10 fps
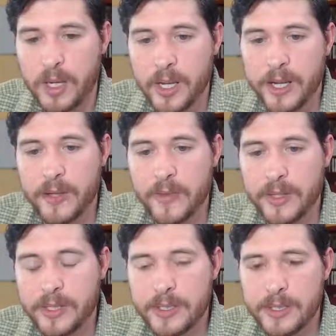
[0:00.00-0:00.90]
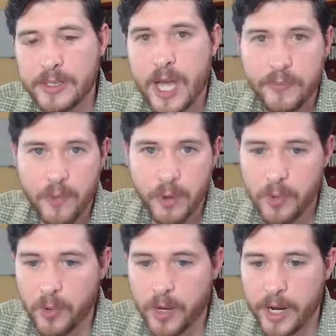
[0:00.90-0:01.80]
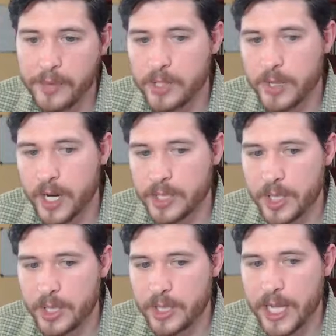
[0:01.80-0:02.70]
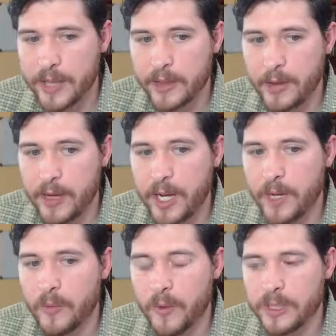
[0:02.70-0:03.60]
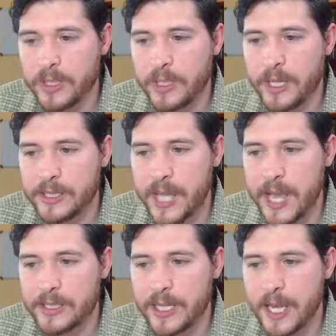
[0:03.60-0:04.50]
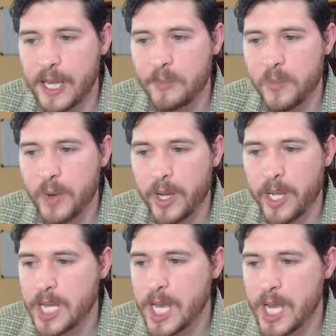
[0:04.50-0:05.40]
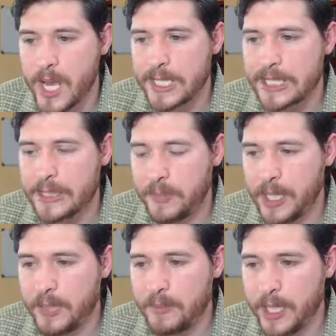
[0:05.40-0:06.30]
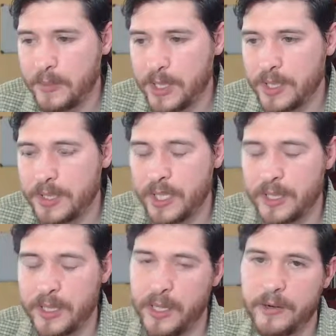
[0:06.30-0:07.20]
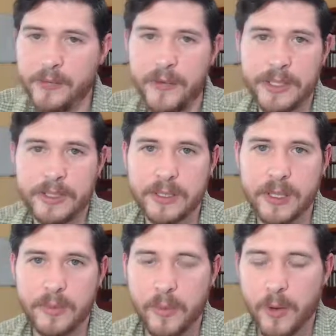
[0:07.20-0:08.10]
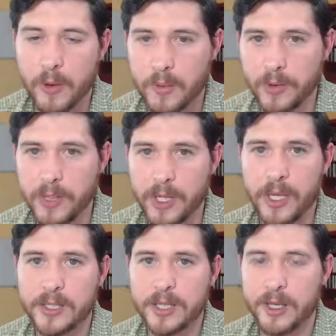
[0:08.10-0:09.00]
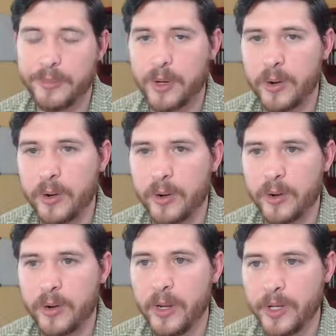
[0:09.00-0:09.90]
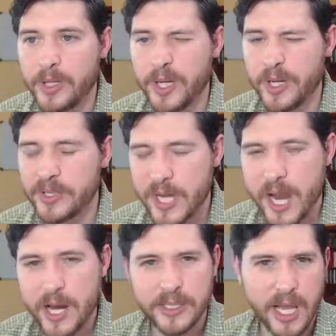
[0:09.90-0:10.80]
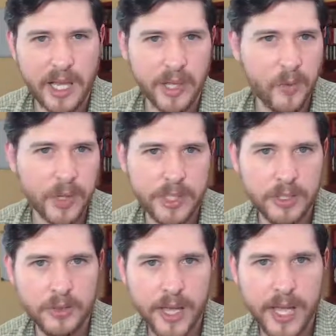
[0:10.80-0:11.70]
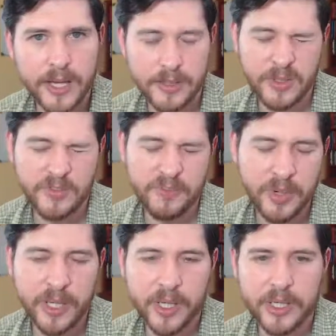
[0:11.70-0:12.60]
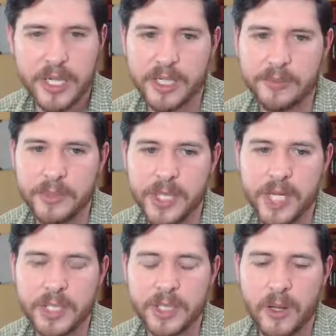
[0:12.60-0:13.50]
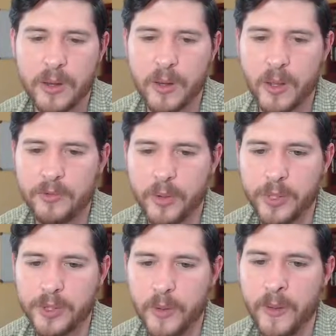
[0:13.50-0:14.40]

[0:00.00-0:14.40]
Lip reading: Now, this is a software program that you're actually going to download, and it works in the exact same way as Speed PPC. The interface is a little bit more bulky. It's a little bit harder to understand exactly what to do next. There's pretty good documentation all in all for it, though.